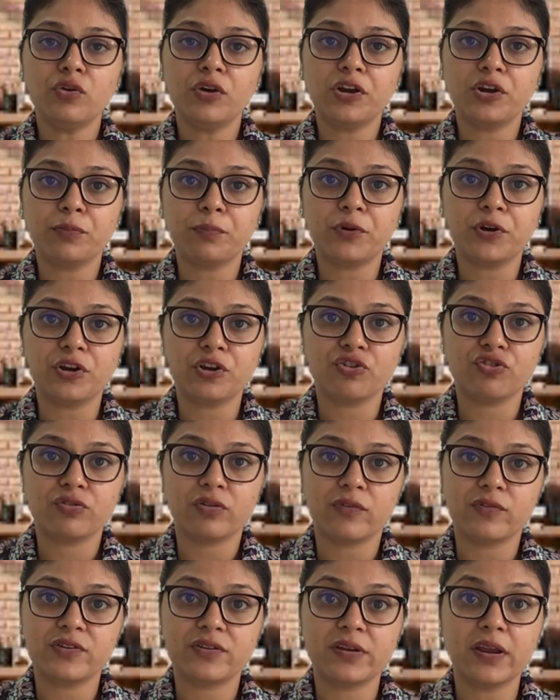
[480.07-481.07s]
interpretation
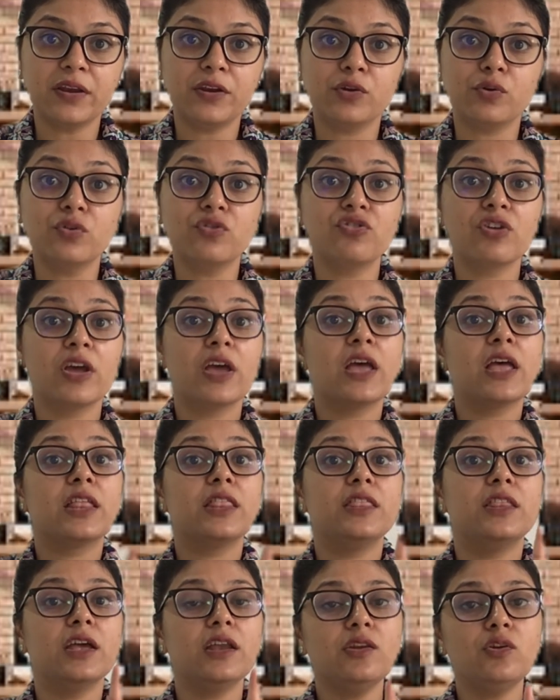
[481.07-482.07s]
of statutes,
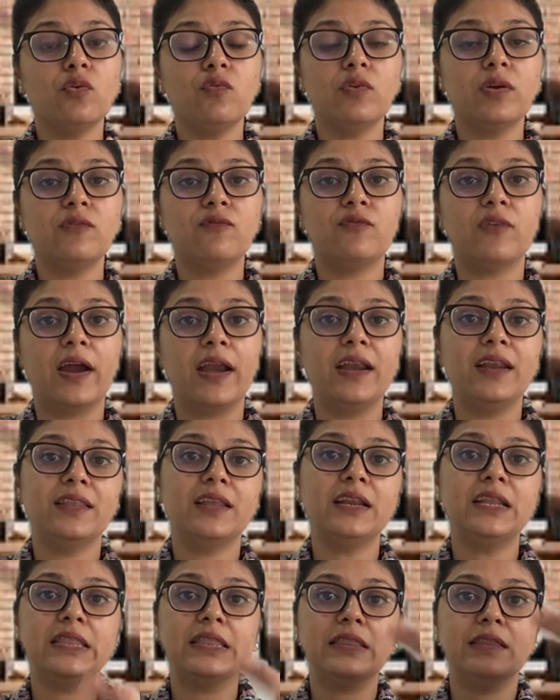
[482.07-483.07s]
then you will find
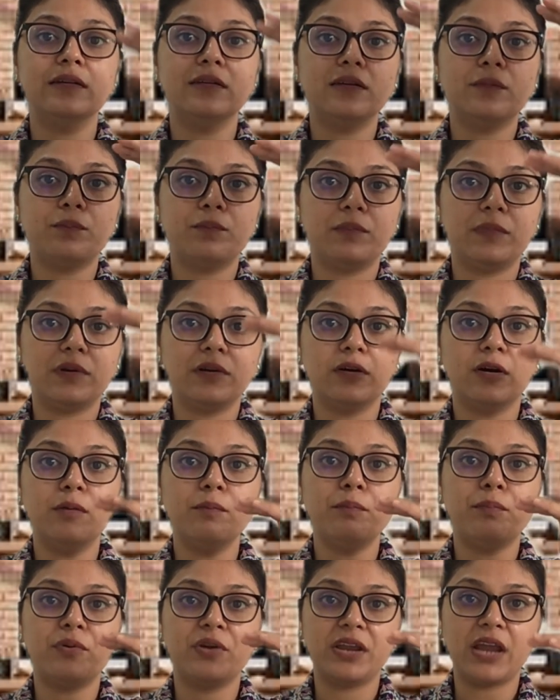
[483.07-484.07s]
that the
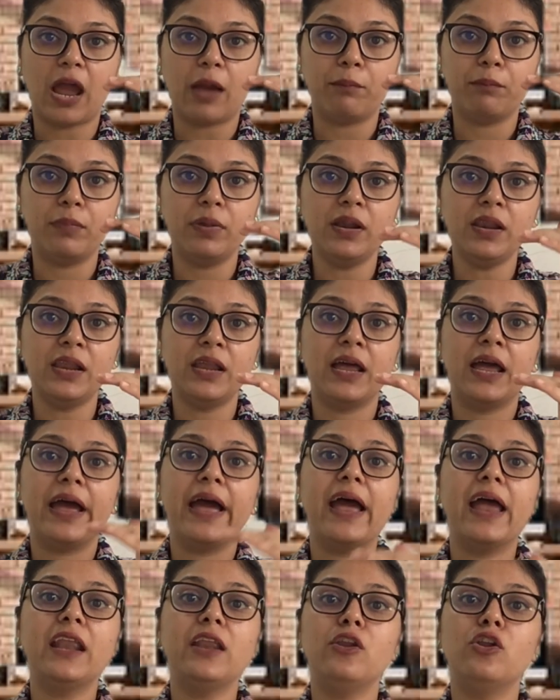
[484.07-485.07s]
term preamble
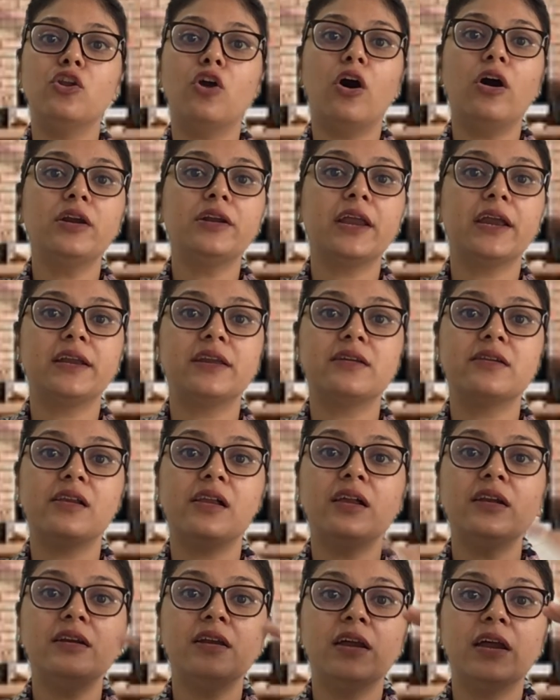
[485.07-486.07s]
and long title
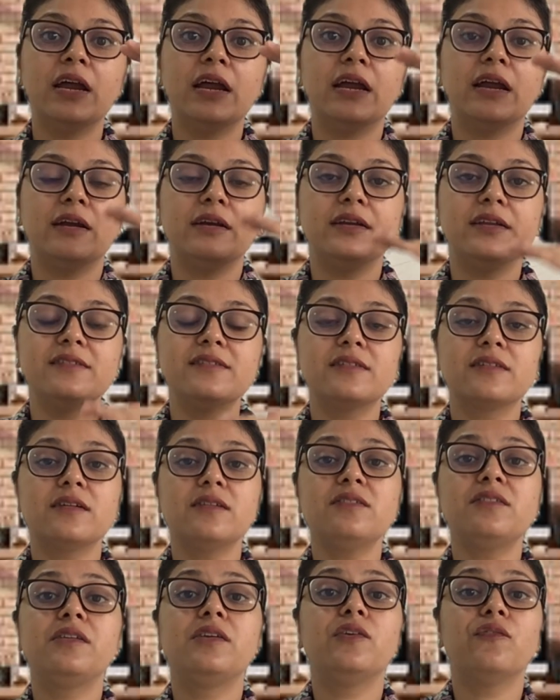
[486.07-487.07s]
are
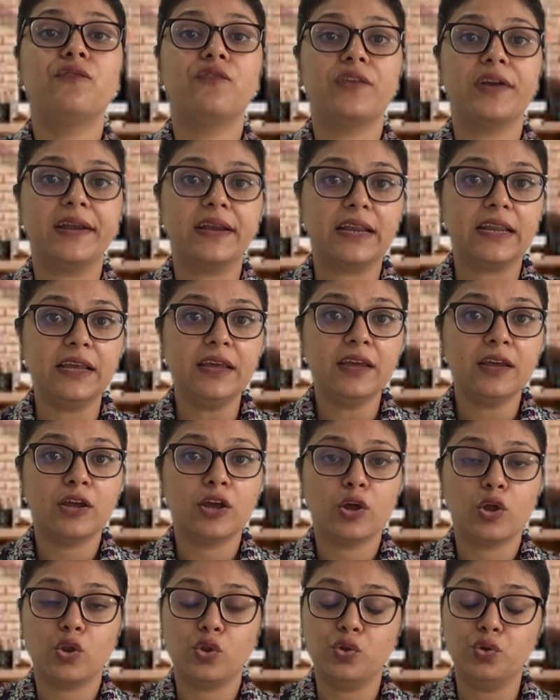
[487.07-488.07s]
discussed differently,
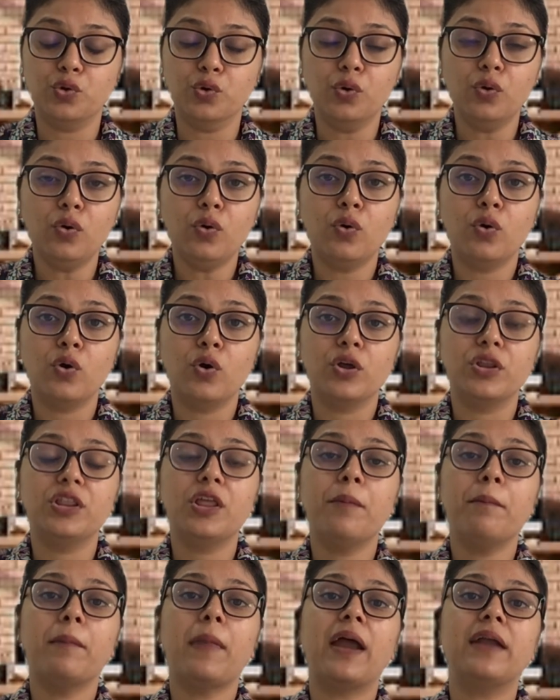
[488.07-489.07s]
though the
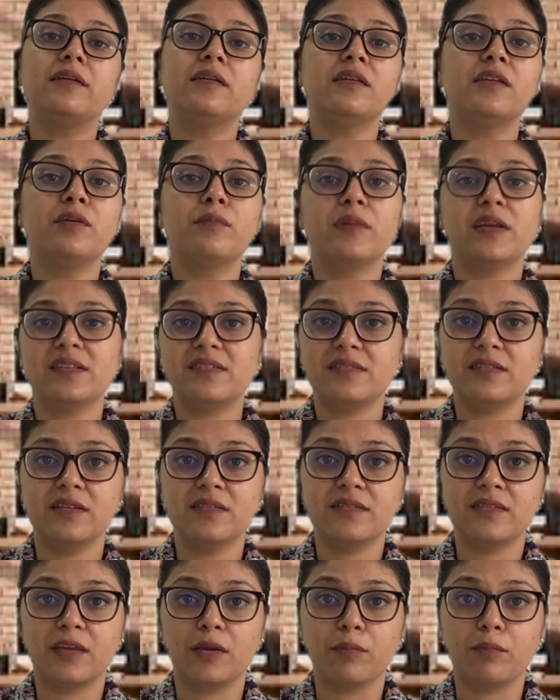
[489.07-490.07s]
matter remains the
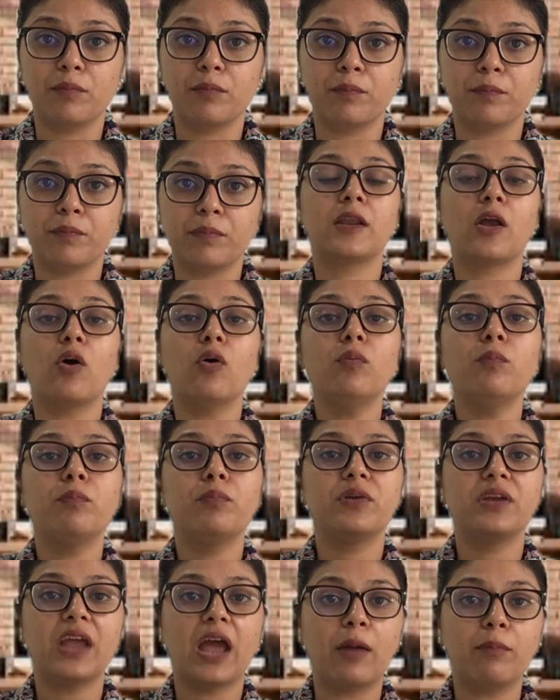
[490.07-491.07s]
same. Now,
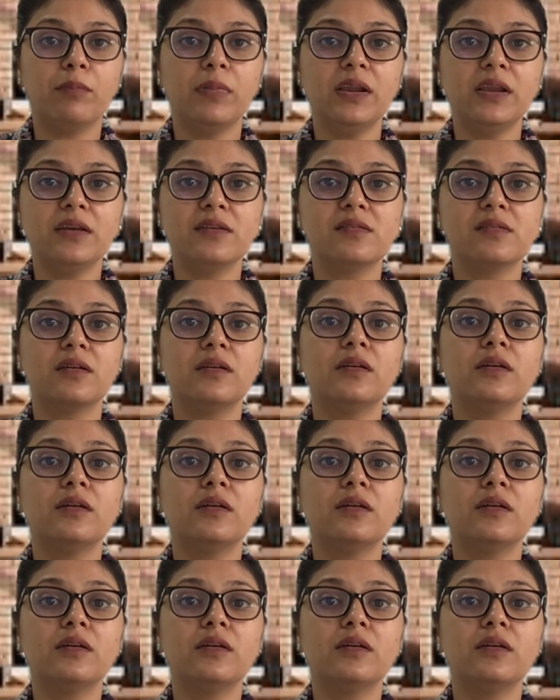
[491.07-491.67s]
preamble is